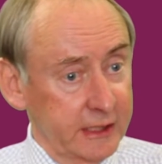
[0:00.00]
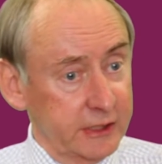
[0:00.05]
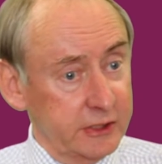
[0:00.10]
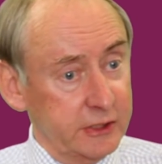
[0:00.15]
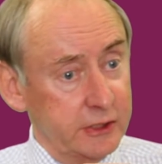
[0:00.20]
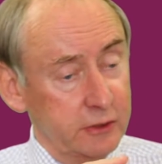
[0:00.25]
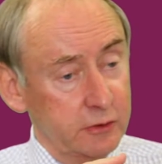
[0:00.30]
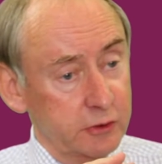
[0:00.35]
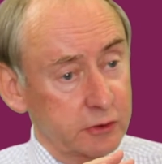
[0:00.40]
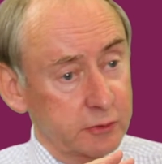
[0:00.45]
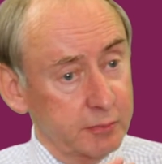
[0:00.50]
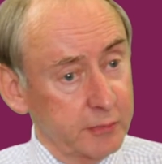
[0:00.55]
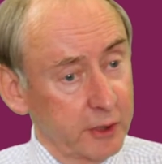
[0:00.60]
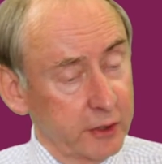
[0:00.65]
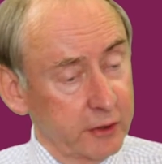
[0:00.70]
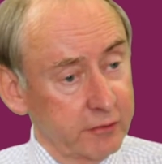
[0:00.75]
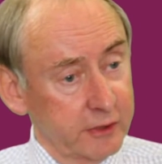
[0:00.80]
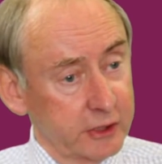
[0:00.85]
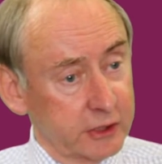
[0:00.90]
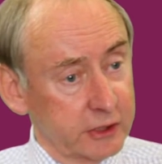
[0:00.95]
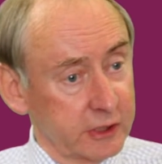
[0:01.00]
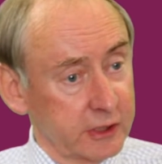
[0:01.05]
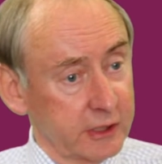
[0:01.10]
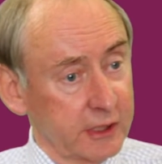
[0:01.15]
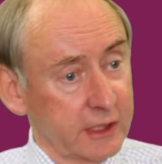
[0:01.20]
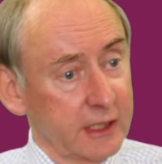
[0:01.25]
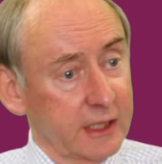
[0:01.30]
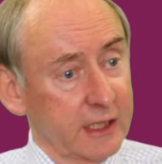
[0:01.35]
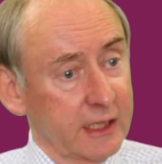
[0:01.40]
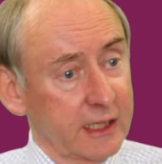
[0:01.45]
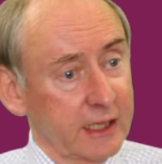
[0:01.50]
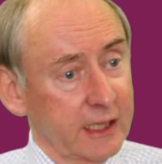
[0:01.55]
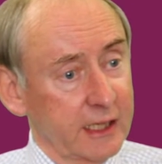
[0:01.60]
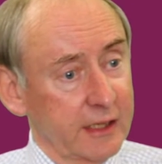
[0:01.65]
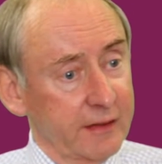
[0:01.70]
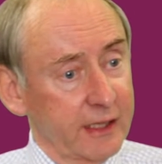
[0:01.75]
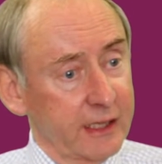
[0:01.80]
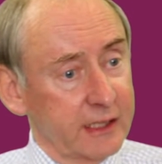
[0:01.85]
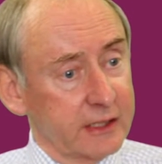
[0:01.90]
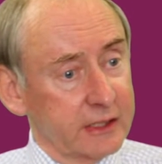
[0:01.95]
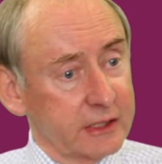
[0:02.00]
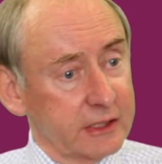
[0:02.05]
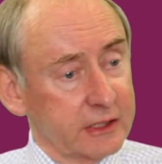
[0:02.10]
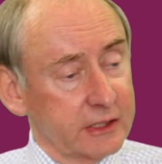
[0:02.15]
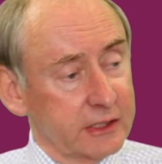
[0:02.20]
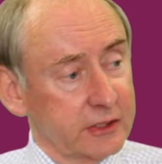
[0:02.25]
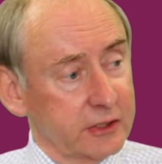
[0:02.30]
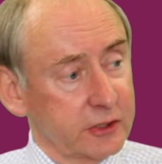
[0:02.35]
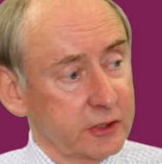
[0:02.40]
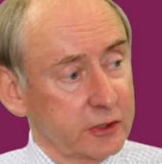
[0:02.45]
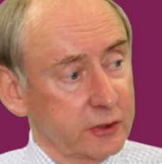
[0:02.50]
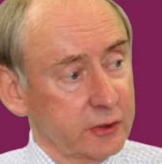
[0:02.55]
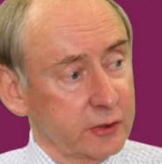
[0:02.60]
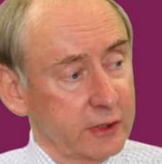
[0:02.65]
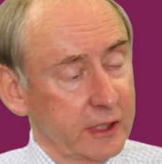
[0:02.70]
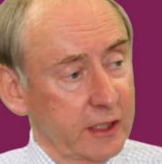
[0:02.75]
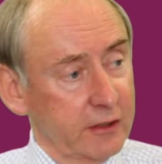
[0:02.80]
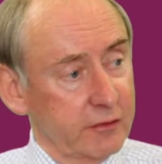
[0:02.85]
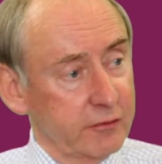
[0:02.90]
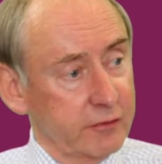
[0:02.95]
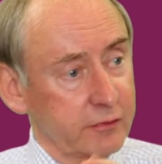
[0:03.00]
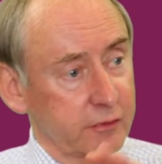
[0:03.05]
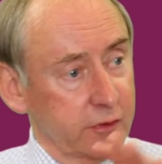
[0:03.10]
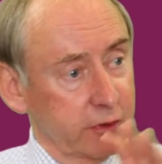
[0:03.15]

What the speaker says: is to use monovision, and that's to have